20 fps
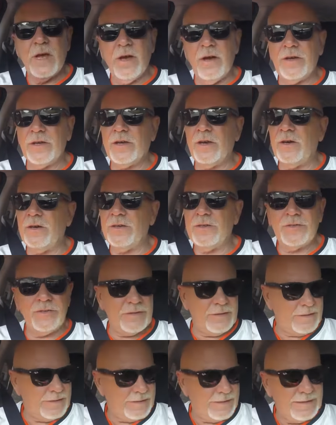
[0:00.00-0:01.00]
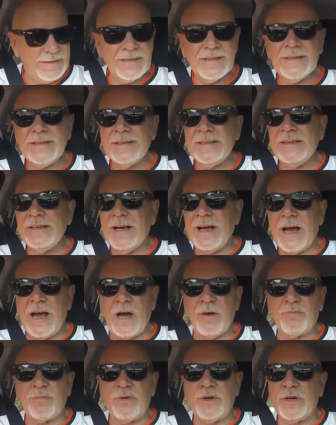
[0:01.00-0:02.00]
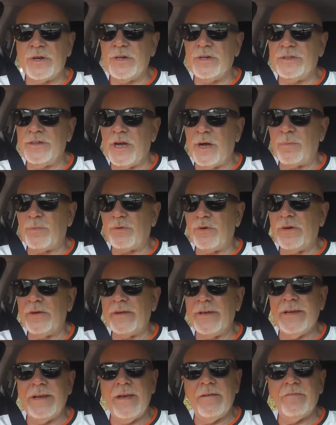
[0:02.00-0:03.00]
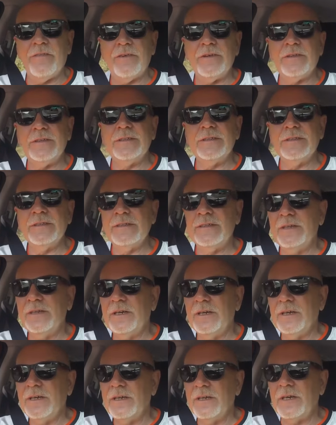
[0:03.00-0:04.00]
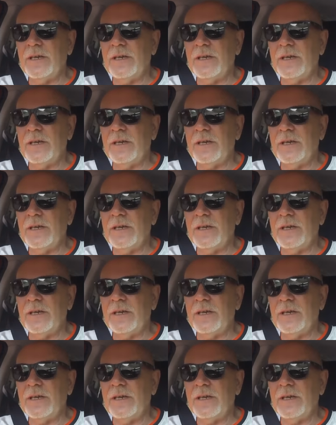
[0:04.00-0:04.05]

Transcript: Hi guys, Abracadabra 11.